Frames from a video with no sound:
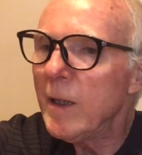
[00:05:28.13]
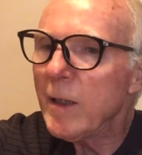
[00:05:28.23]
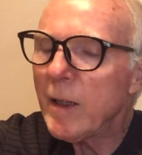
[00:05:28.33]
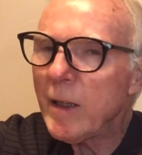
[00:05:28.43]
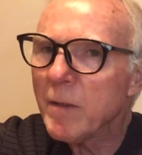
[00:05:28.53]

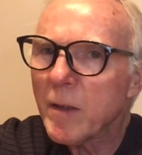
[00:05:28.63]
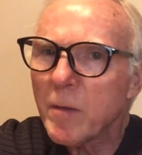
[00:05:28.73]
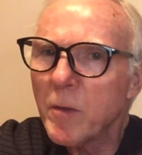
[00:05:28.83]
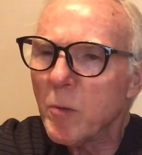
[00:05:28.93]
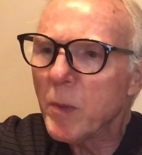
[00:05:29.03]
I have had a
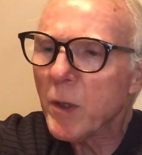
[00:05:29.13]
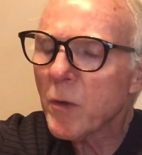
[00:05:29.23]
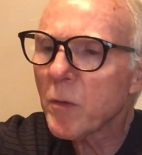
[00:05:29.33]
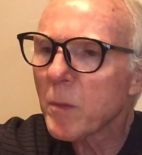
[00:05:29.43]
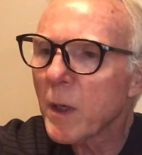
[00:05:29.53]
few beers
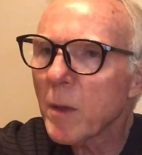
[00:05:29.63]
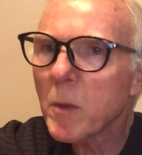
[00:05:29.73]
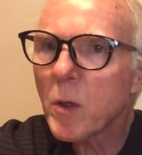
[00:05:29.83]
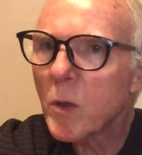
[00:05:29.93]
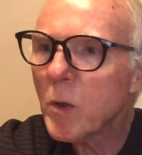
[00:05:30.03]
from
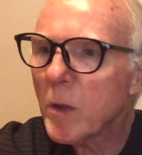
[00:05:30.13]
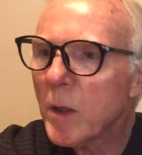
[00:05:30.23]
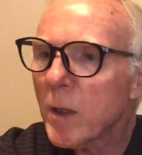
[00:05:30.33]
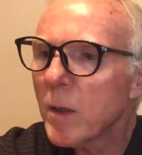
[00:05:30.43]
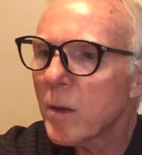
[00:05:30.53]

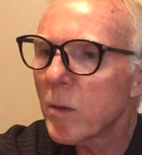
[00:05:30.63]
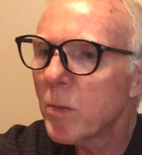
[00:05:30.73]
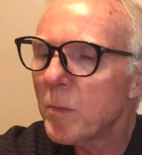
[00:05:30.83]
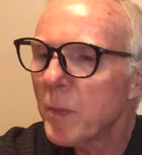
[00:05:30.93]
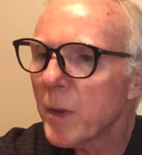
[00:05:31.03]
Kamakura
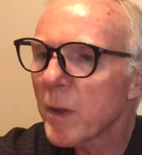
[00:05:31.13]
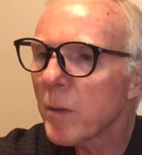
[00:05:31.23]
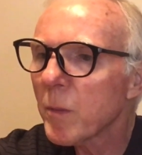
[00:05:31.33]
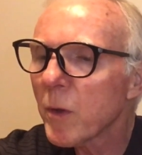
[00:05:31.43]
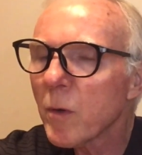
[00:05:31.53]
Beer
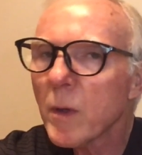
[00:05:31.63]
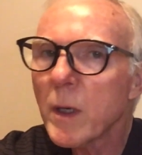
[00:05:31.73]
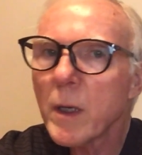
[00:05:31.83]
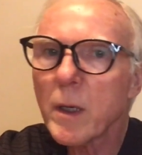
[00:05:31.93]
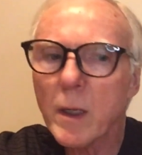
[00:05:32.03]

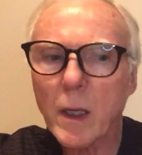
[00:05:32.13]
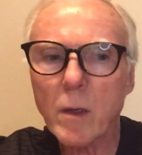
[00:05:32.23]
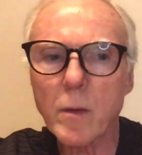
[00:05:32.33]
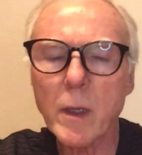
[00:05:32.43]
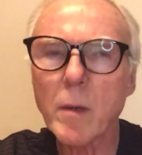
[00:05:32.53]
Brewery, and I
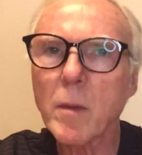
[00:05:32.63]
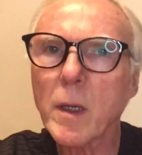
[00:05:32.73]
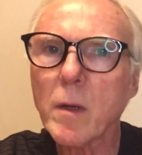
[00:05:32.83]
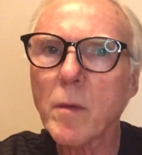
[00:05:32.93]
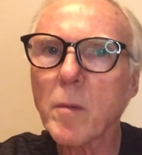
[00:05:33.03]
don't think
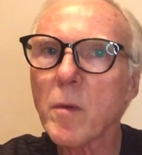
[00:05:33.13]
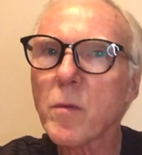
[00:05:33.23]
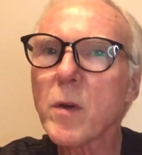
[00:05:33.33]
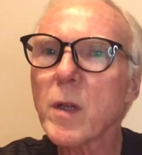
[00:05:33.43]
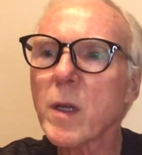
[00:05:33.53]
many of them have
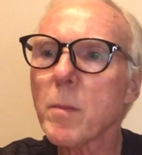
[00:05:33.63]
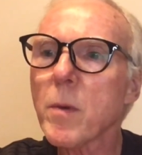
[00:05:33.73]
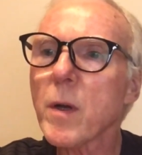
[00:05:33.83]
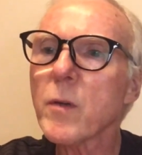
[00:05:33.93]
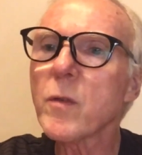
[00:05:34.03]
really
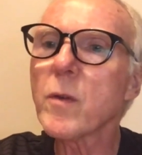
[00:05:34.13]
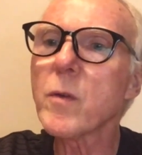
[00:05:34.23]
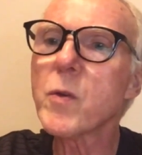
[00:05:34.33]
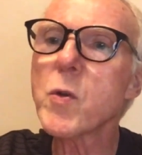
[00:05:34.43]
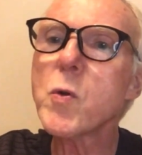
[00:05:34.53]
impressed
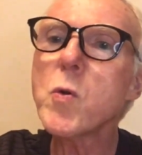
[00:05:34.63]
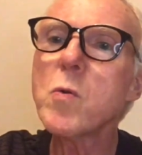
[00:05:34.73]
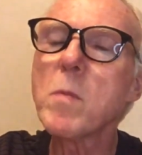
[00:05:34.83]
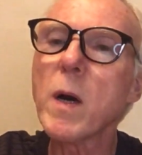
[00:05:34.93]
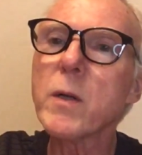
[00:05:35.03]
too
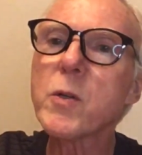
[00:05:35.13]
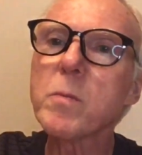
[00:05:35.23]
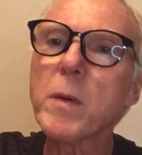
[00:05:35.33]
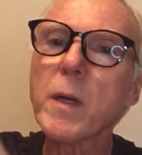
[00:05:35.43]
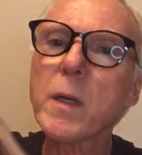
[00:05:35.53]
much,
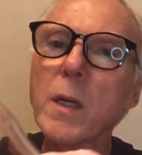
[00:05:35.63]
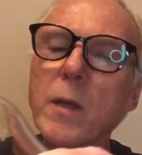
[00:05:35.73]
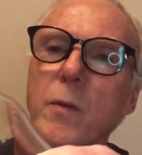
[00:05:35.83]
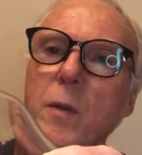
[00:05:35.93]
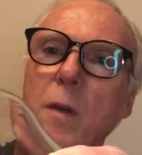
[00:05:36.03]
but
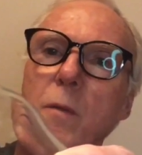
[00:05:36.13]
let's give